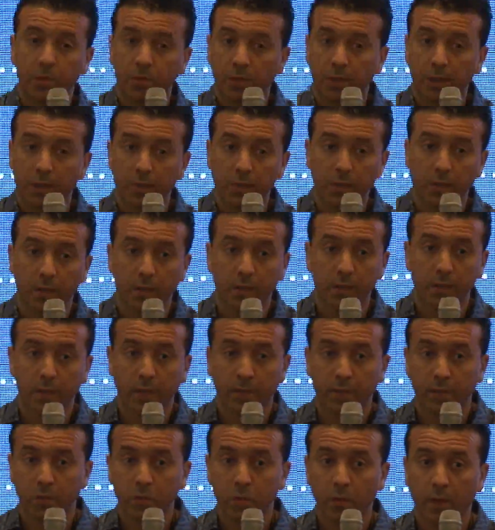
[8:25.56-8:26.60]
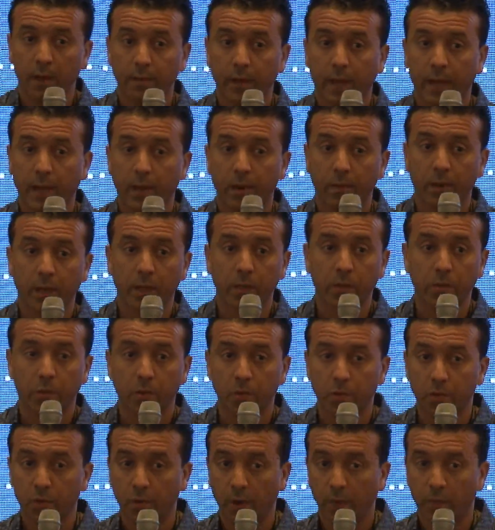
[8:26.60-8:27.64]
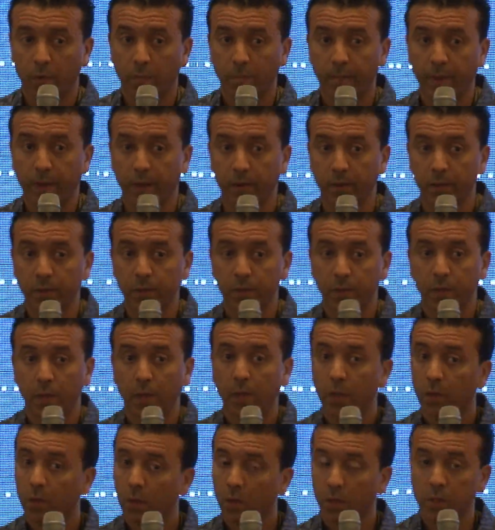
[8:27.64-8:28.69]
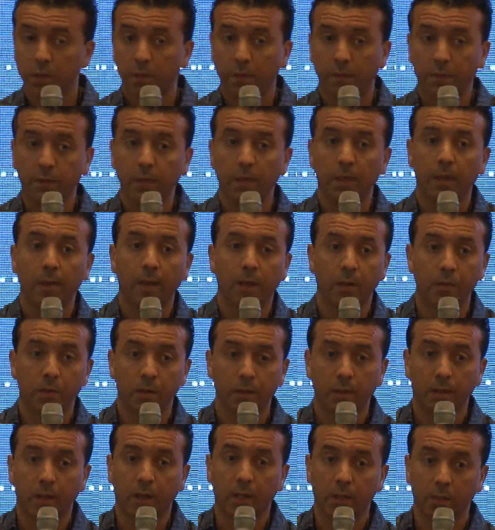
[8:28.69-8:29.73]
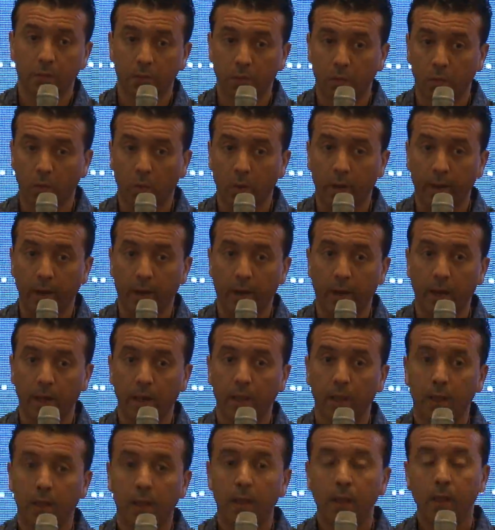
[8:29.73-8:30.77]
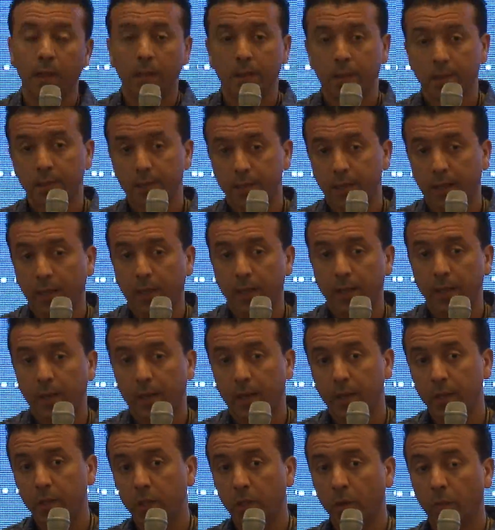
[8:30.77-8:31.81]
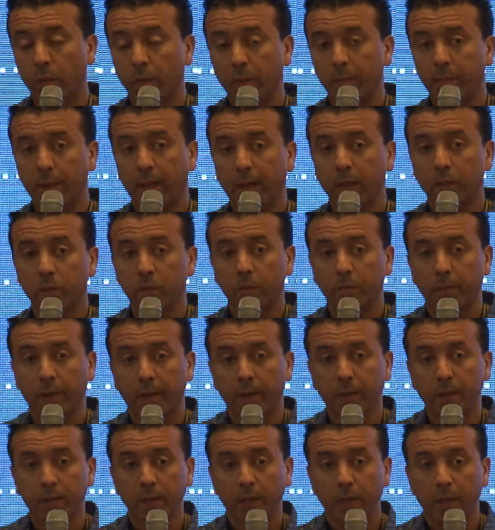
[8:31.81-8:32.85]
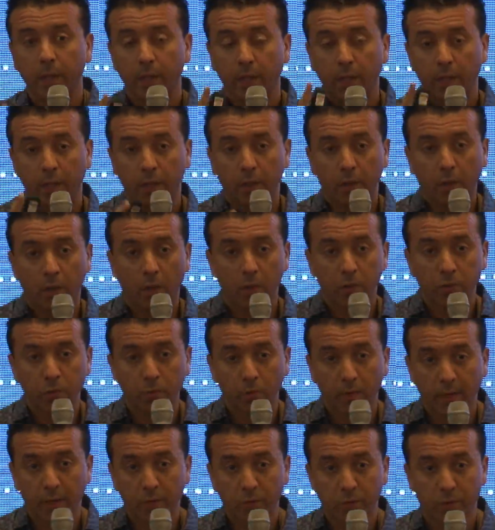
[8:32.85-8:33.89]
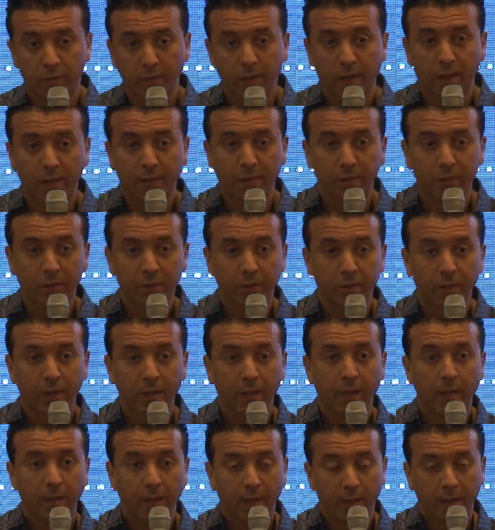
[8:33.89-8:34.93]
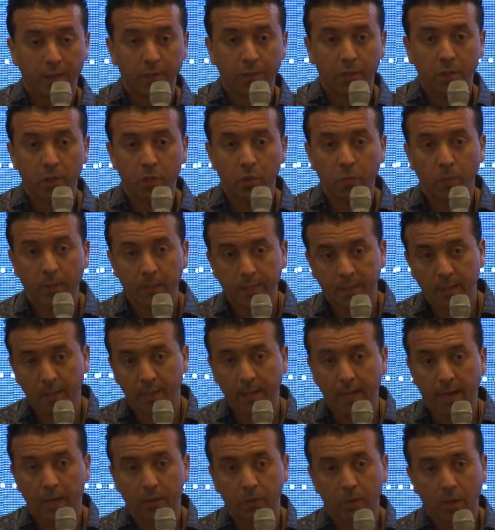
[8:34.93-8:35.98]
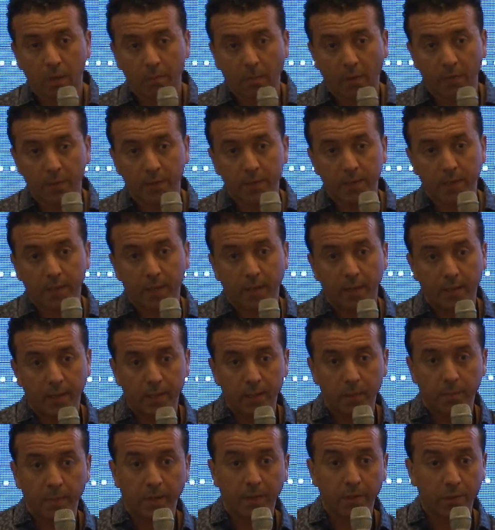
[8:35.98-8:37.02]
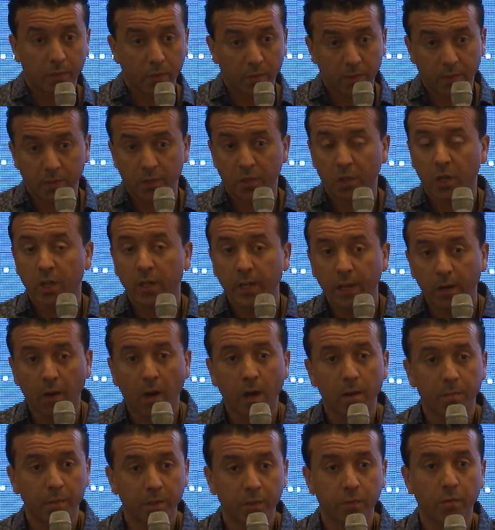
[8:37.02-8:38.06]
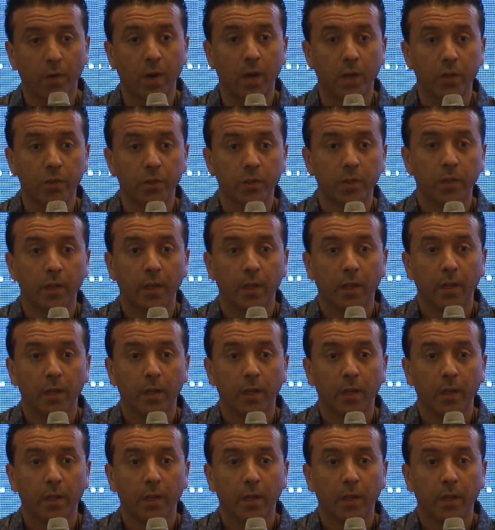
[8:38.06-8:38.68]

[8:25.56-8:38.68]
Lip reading: 2007 to have a cataract surgery from Paris. It cost $15,000 for one eye. The second eye, she went back to Paris. It cost $2,000. And she swears that the outcome of the second eye is better. So there's a clear arbitrage